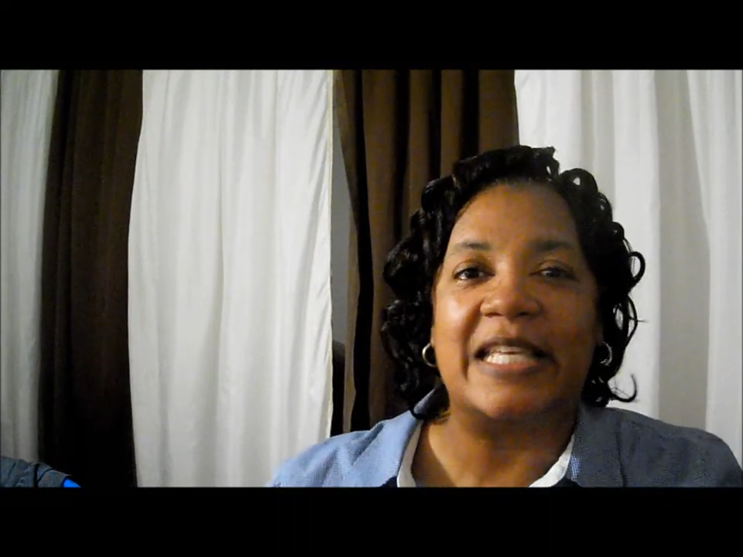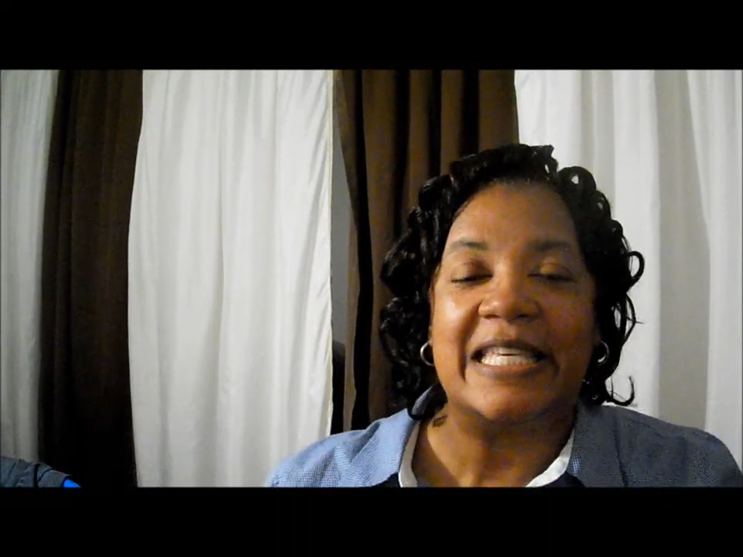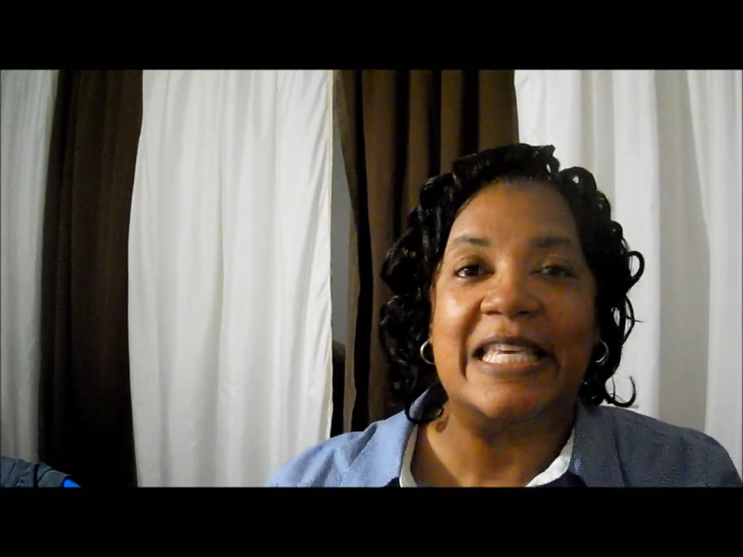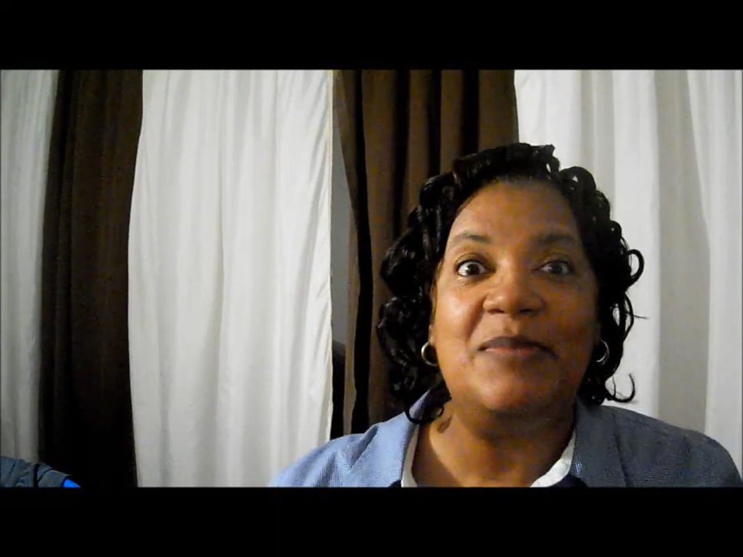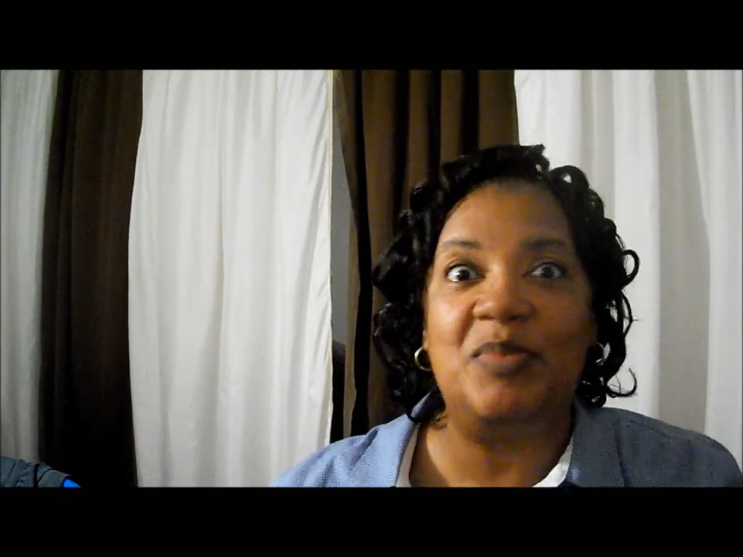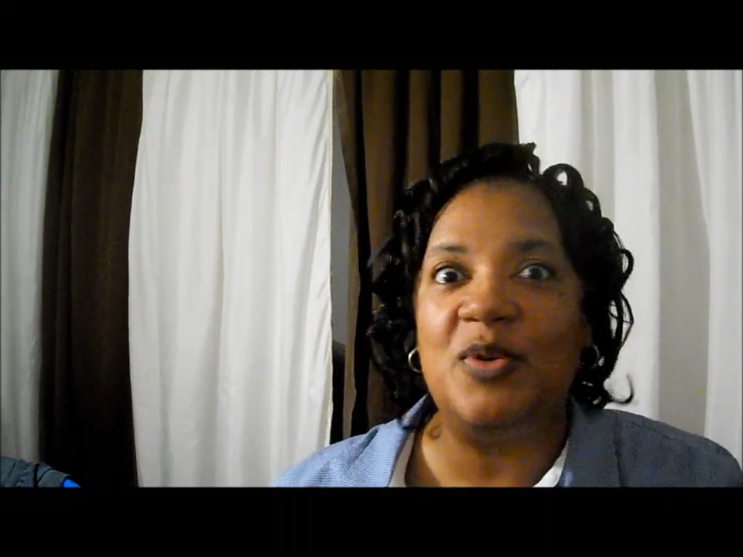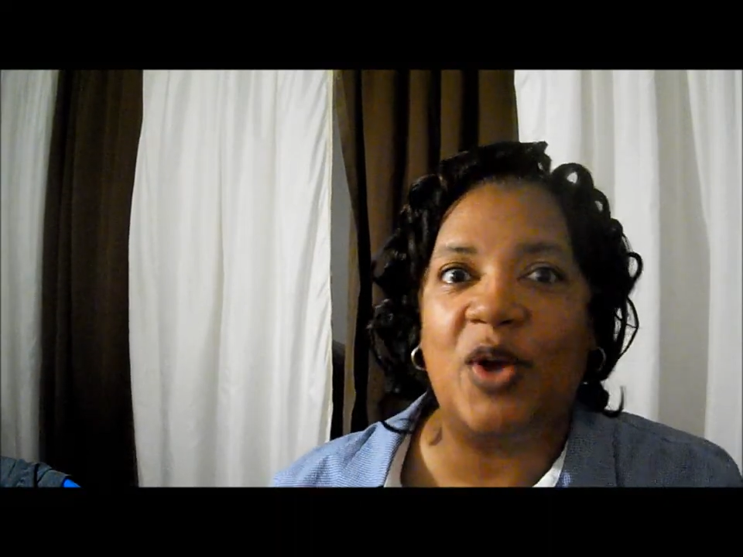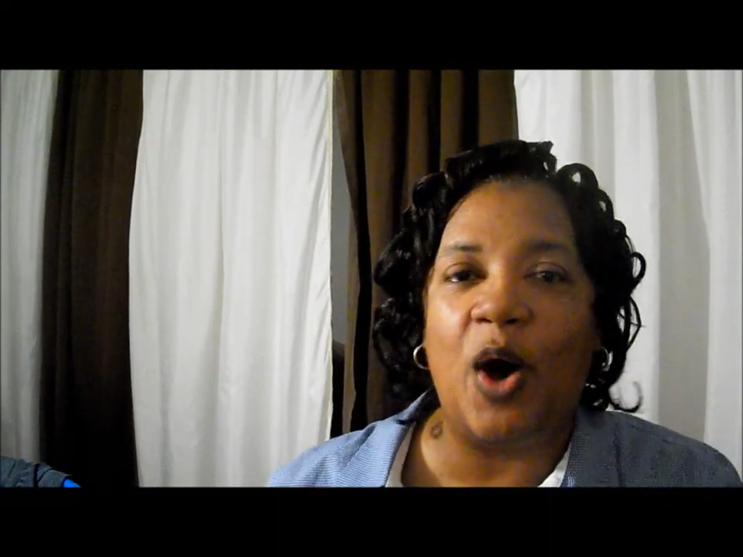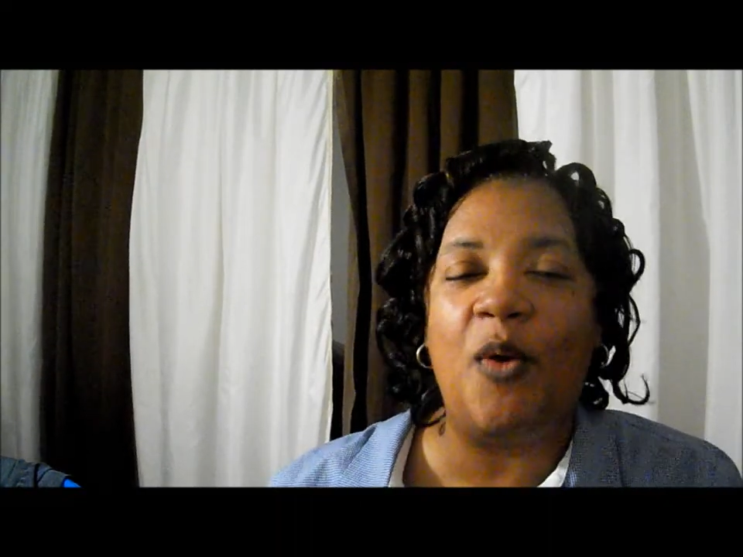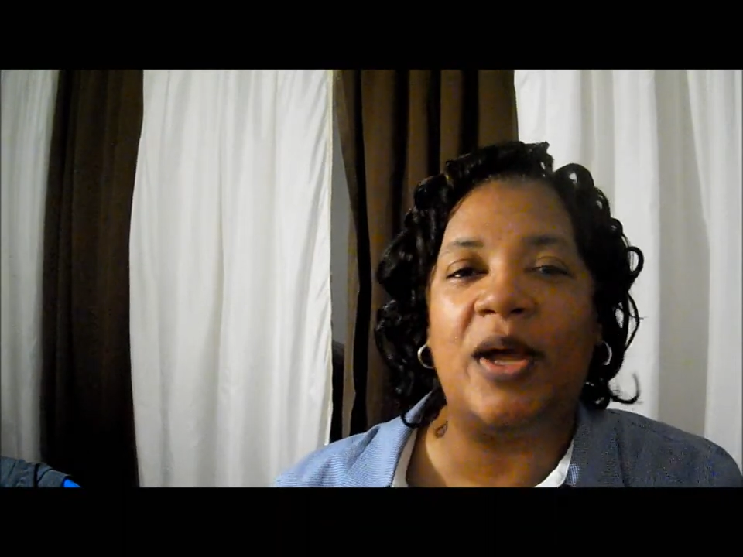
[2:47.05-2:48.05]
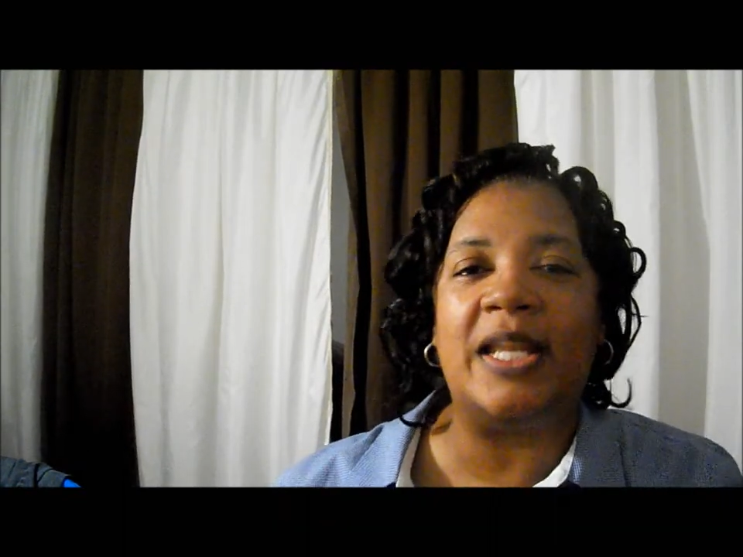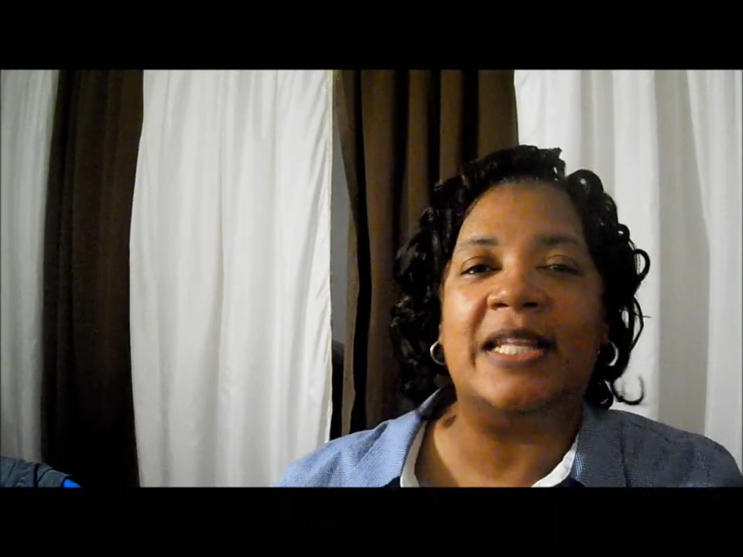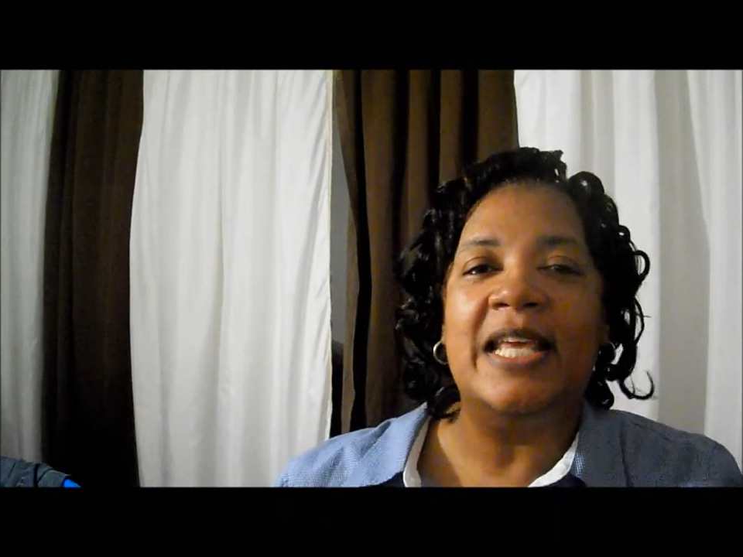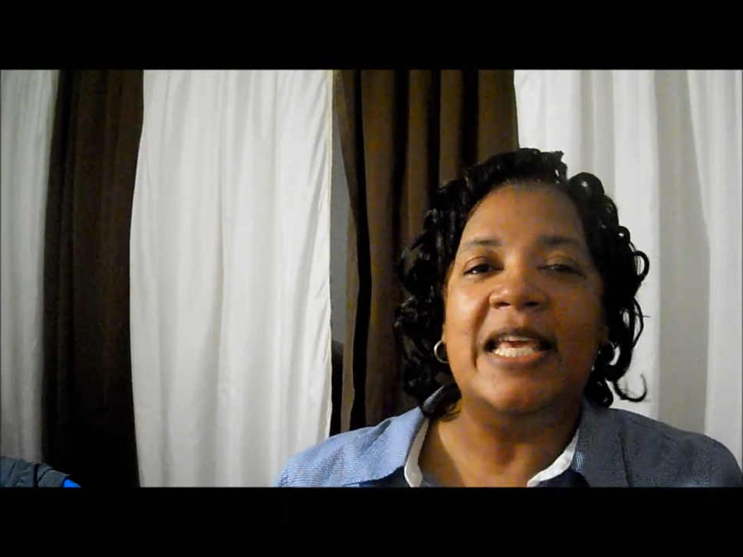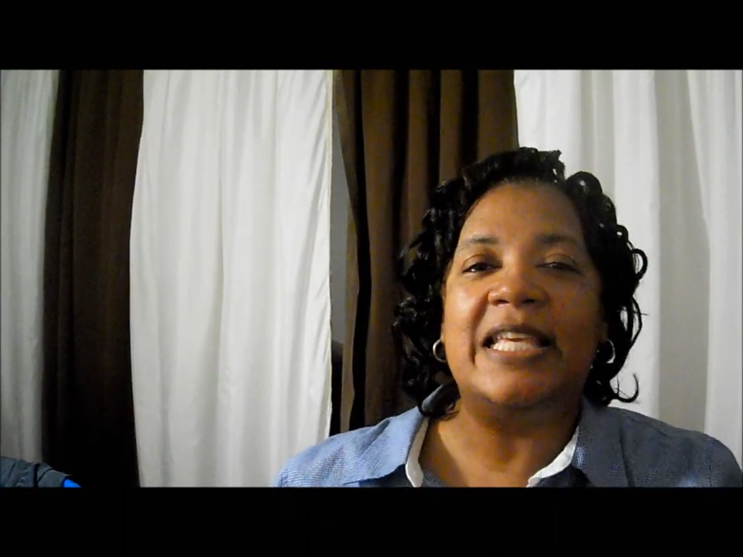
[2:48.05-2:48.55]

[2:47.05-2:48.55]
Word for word: to keep you going and